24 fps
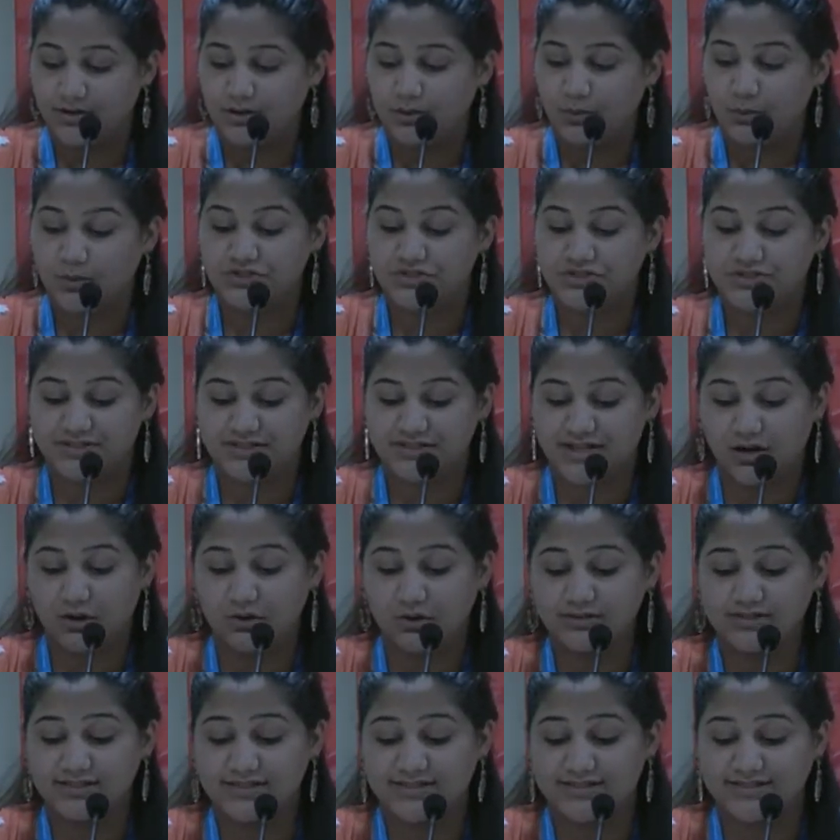which is the
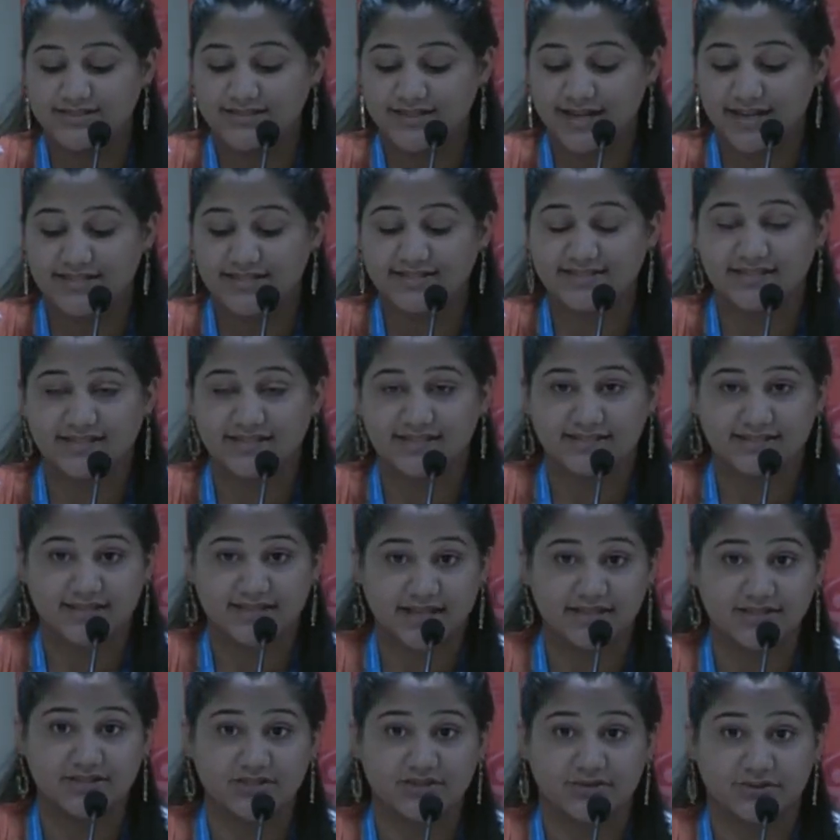oldest text in
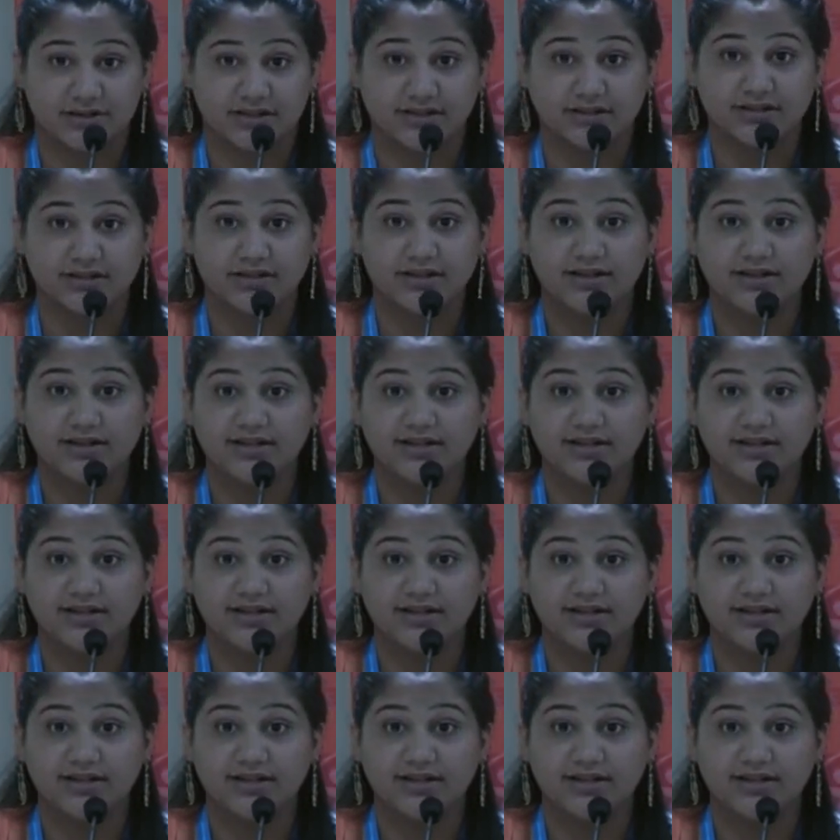Sanskrit,